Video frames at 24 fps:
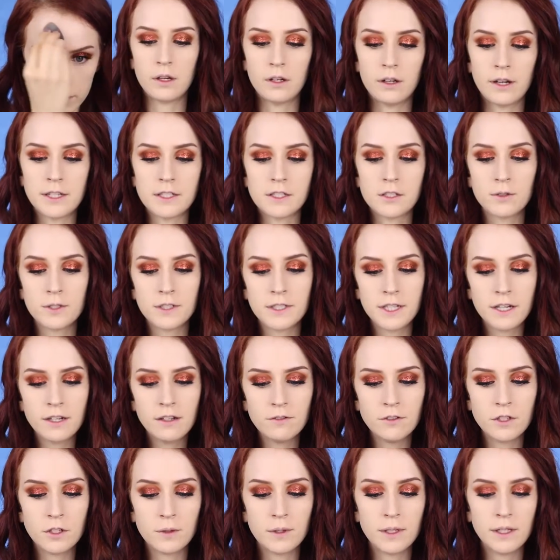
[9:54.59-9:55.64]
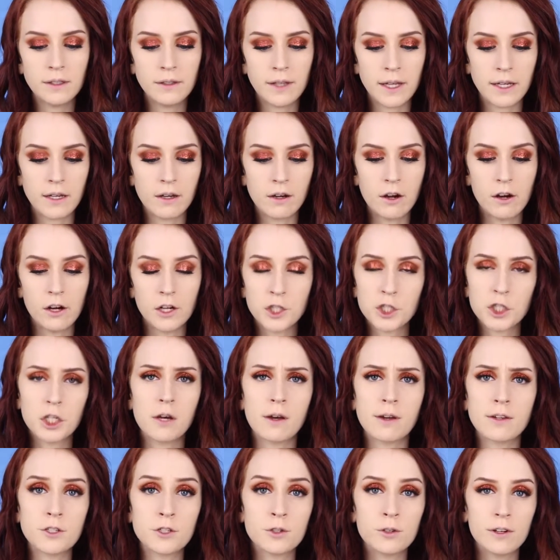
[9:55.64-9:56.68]
Alright, so instead of doing like a harsh
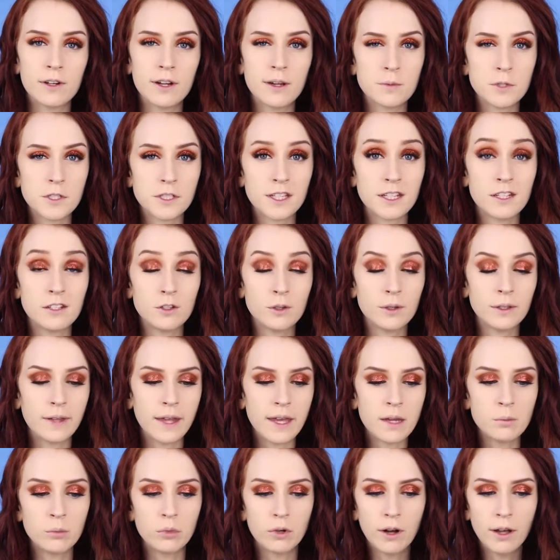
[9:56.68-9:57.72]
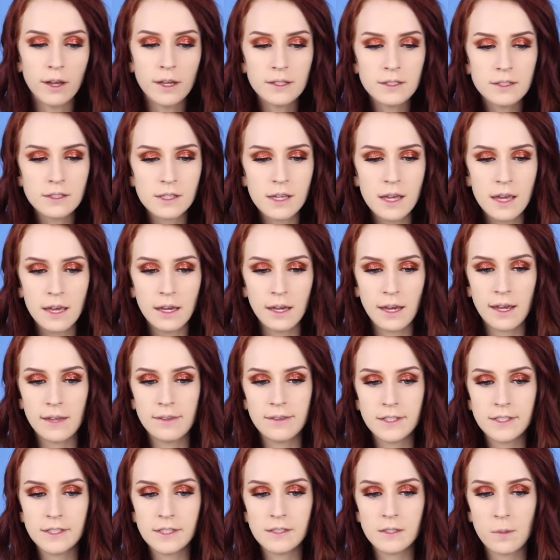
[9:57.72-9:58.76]
contour, I'm just going to do a light bronze.
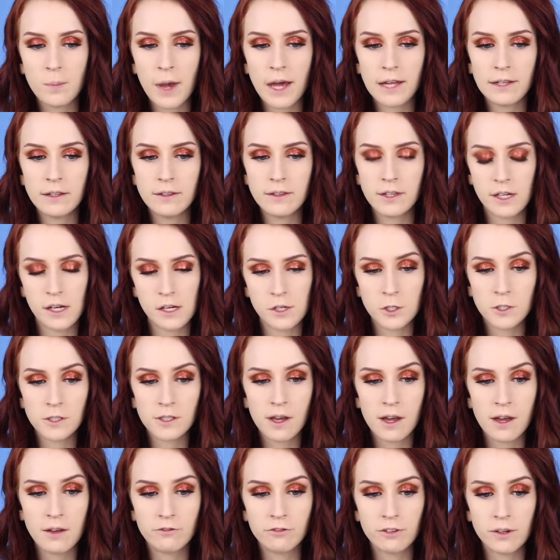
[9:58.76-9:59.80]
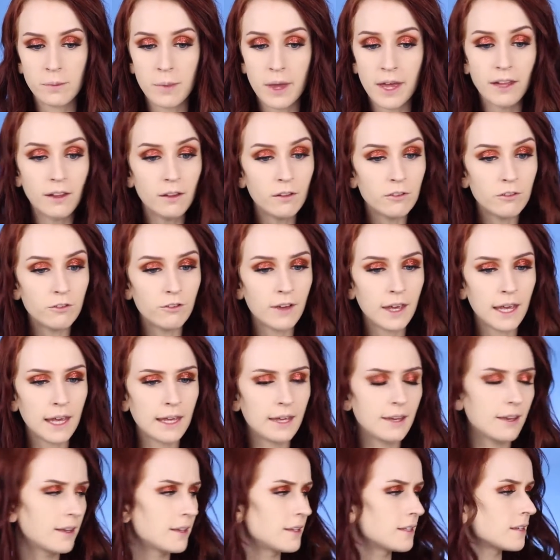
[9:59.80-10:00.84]
And this is a palette that I just got from e.l.f.
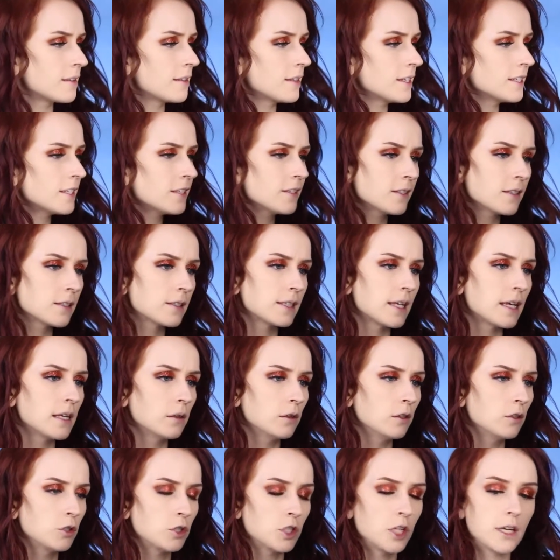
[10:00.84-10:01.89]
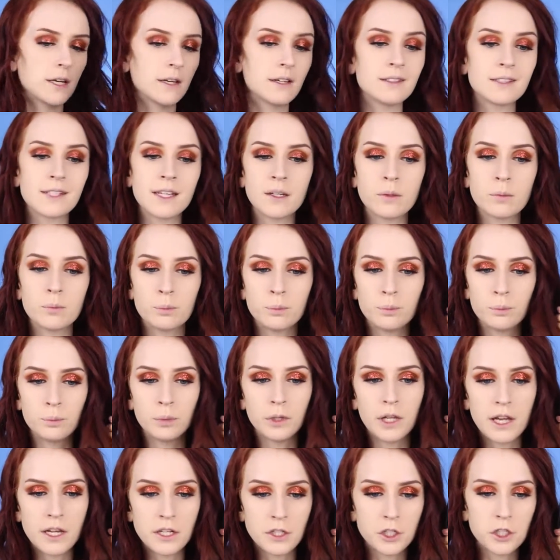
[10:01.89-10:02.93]
And this is the St. Lucia. It's like a
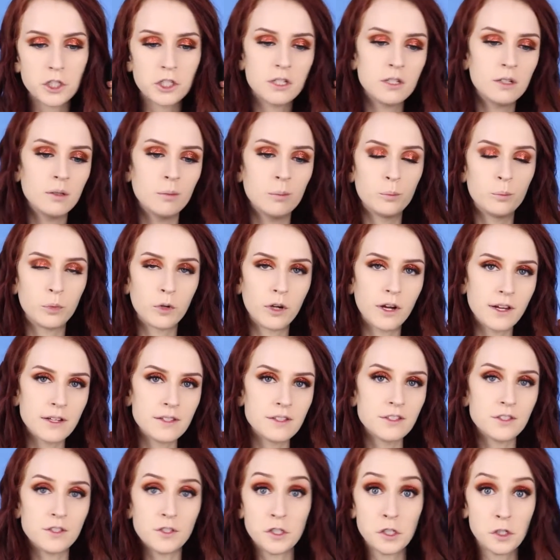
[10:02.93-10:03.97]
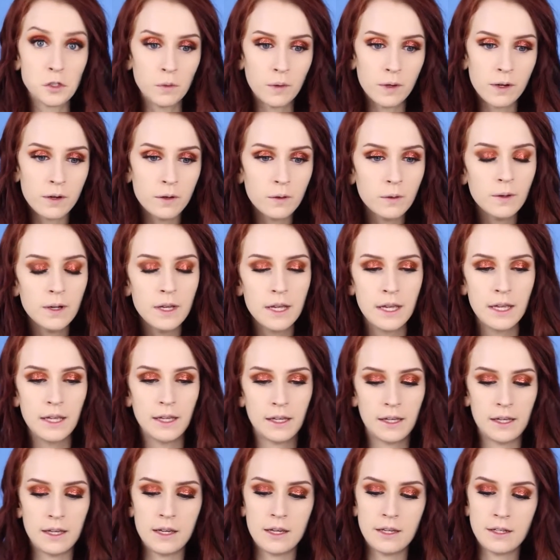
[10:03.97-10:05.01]
blush bronze duo.
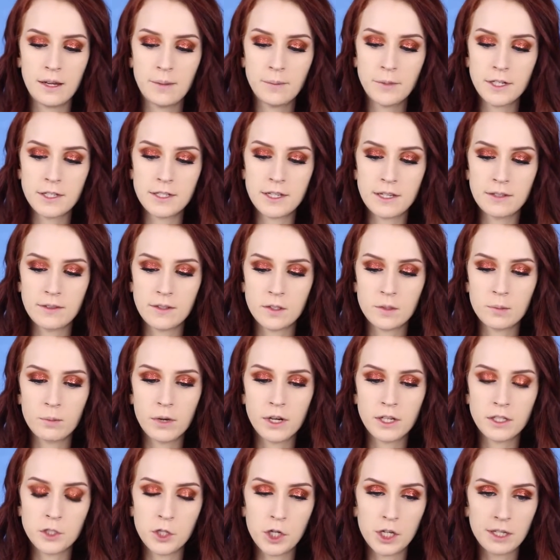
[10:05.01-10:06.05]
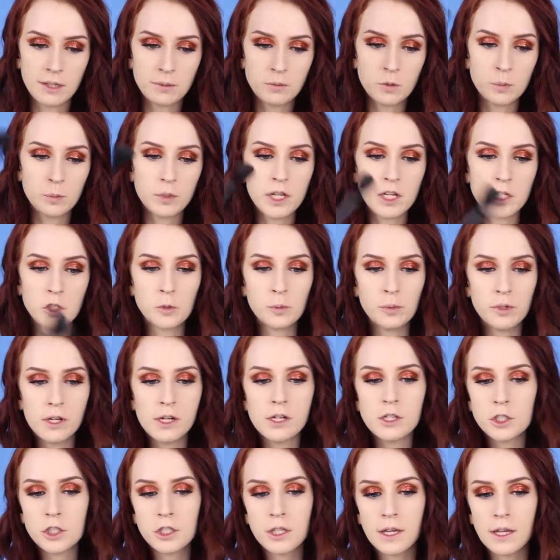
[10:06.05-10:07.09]
And I'm going to take this Marc Jacobs blush
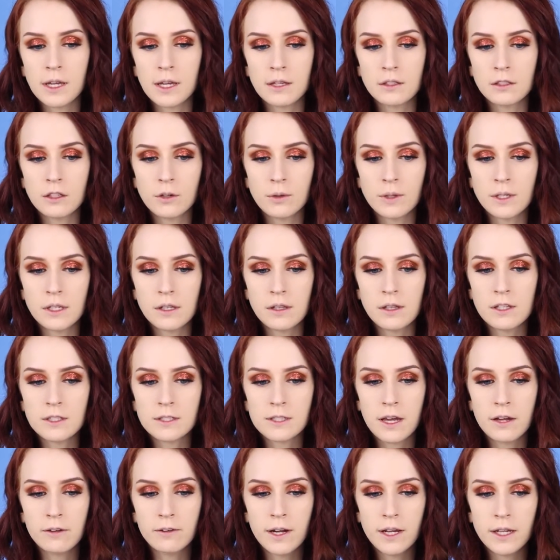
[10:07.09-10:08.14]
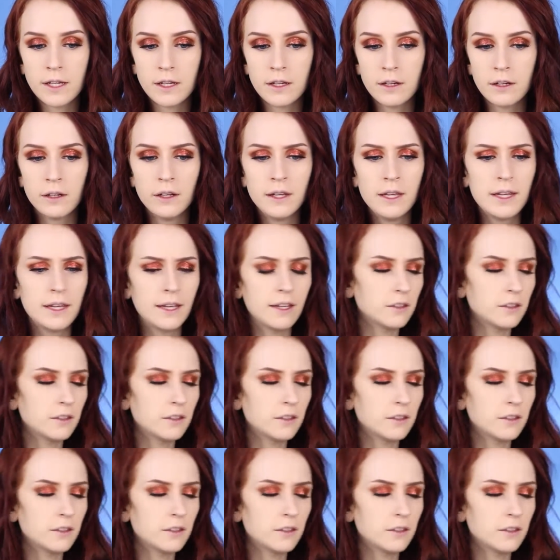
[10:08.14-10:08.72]
brush and go into this guy right here.